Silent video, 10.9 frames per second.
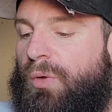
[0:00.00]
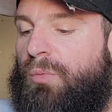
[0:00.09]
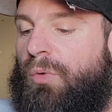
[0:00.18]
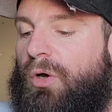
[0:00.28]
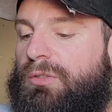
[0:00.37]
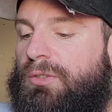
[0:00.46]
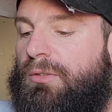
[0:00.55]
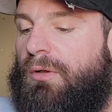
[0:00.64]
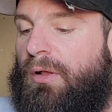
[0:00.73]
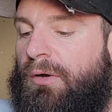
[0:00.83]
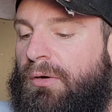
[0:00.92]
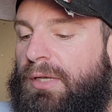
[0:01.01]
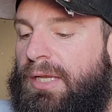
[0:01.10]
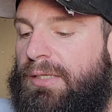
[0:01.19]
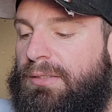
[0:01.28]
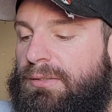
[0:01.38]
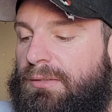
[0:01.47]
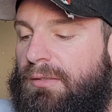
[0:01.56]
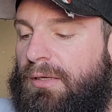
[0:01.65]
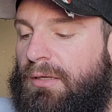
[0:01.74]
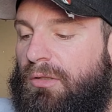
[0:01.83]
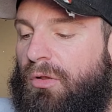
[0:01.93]
We worked on our knees
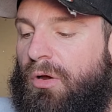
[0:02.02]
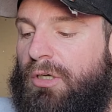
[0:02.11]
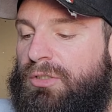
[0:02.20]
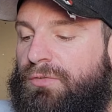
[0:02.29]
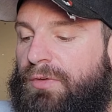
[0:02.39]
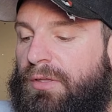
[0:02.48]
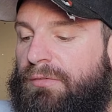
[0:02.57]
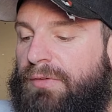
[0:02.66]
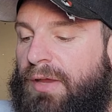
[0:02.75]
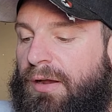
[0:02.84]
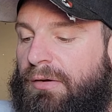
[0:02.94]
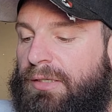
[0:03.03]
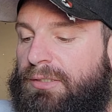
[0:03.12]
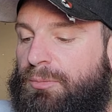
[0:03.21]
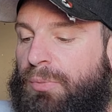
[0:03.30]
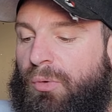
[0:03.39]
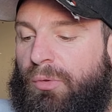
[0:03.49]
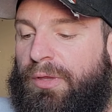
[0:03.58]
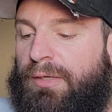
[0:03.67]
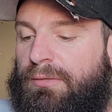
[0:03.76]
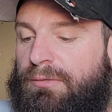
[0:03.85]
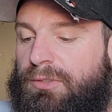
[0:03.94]
in a large field of carrots,
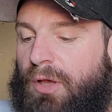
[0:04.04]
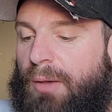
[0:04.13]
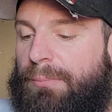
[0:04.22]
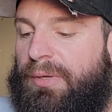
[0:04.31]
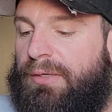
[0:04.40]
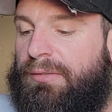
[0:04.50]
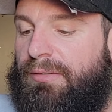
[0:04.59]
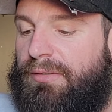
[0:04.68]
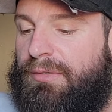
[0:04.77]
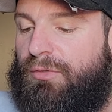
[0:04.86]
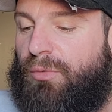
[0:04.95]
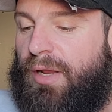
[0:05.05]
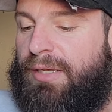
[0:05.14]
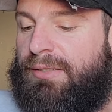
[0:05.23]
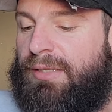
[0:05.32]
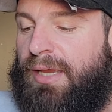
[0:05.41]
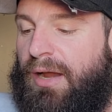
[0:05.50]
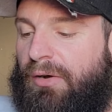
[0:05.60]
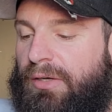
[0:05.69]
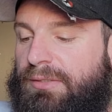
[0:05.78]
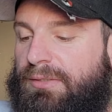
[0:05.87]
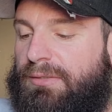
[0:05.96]
pulling, topping, and crating the
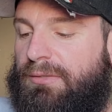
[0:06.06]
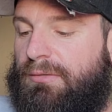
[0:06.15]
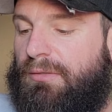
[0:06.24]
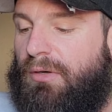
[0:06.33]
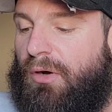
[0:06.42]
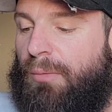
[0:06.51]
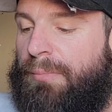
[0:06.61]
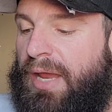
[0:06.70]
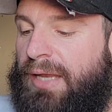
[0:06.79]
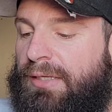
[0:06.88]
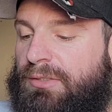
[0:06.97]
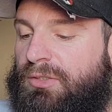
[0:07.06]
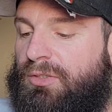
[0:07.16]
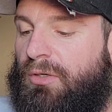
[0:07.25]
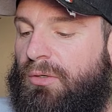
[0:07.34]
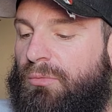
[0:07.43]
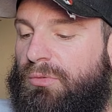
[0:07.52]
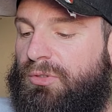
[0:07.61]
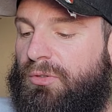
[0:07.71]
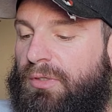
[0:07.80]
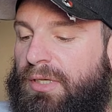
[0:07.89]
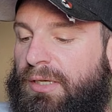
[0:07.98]
carrots. Our main concern
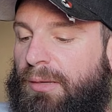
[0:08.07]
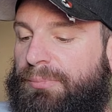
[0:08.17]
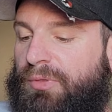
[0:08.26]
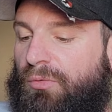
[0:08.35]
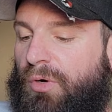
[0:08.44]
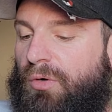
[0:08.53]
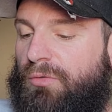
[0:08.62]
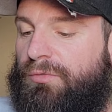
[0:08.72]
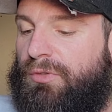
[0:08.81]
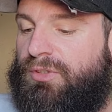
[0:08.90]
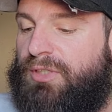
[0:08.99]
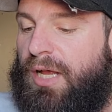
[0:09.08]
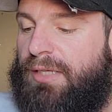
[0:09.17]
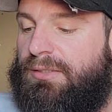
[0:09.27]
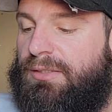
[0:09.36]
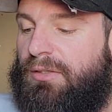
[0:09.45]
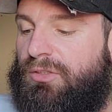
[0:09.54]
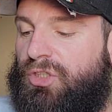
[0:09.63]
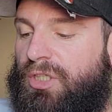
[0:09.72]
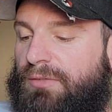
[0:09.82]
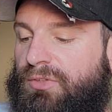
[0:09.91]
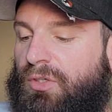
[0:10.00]
was looking up the road for signs of the
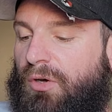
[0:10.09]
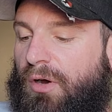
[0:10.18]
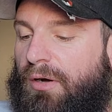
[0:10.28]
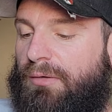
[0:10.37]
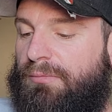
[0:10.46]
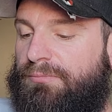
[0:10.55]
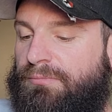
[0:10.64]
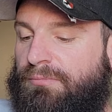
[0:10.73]
chief's car,